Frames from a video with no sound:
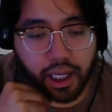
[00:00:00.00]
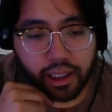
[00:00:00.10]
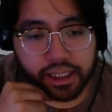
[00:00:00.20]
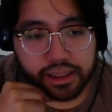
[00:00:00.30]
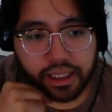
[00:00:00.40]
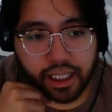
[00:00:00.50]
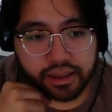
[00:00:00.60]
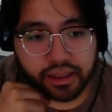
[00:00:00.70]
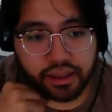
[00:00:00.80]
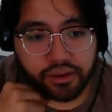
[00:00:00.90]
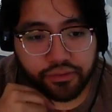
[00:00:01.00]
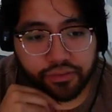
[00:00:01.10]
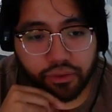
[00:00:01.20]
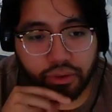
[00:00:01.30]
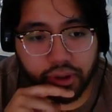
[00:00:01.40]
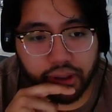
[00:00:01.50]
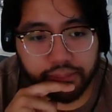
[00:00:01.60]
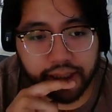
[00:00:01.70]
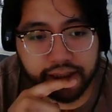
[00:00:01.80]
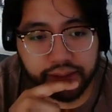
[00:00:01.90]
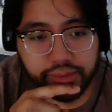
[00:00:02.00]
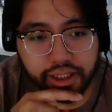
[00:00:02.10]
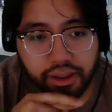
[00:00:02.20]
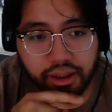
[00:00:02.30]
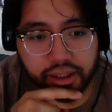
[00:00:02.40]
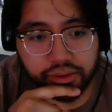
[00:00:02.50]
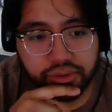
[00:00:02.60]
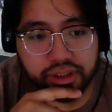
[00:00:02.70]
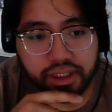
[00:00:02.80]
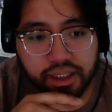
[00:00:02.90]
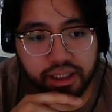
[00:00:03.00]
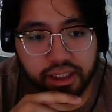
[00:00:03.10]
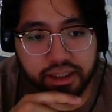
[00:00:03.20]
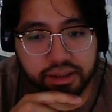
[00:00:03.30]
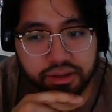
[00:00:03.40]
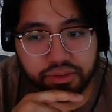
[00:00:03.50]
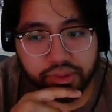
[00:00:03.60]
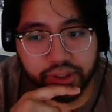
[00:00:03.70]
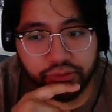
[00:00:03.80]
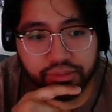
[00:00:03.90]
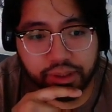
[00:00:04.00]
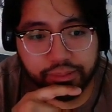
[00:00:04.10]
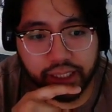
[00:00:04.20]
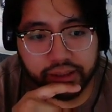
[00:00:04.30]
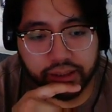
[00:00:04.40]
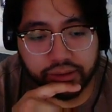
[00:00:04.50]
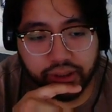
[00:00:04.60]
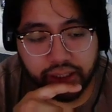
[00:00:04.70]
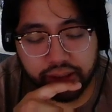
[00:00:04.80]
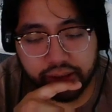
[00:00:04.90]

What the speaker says: He's asking for my DP here. I think he's gonna swing over my Magna, right?